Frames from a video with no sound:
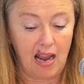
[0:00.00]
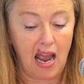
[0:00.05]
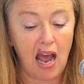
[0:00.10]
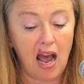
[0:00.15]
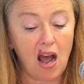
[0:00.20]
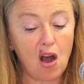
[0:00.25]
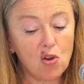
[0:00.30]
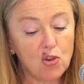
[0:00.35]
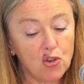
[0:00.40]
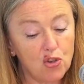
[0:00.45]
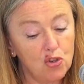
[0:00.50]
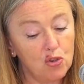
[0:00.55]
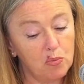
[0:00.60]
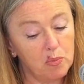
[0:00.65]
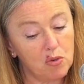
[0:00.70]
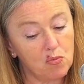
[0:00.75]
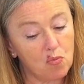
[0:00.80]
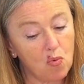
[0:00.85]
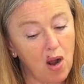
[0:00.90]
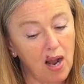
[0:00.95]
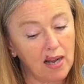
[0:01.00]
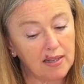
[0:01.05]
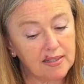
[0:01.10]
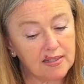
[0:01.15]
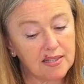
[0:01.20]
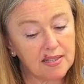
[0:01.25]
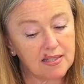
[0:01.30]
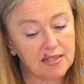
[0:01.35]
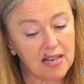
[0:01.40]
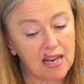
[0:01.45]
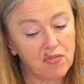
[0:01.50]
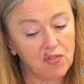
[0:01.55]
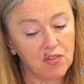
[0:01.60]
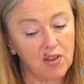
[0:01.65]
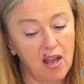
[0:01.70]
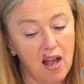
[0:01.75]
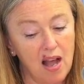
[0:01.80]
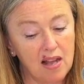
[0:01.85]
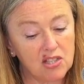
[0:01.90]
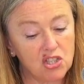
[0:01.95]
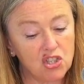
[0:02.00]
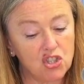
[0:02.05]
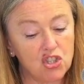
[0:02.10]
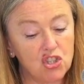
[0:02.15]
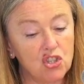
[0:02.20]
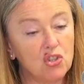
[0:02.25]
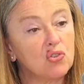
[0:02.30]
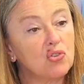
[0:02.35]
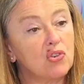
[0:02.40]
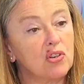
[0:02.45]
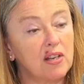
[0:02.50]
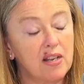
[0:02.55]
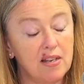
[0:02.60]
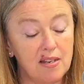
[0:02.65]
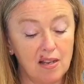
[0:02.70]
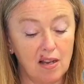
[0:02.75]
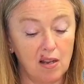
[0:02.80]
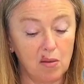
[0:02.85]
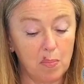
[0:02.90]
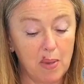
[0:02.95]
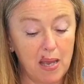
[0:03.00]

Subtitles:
How human rights safeguards children and young